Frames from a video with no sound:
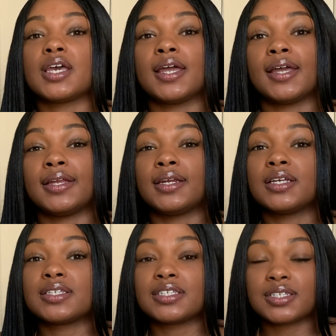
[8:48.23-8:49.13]
and
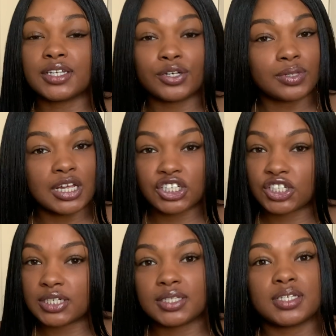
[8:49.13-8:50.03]
still
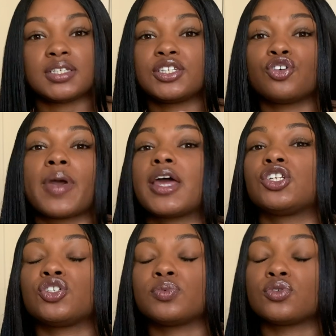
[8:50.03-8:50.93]
luscious and still
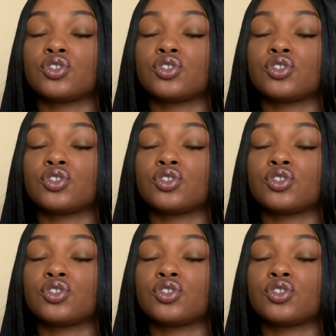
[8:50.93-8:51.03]
manageable.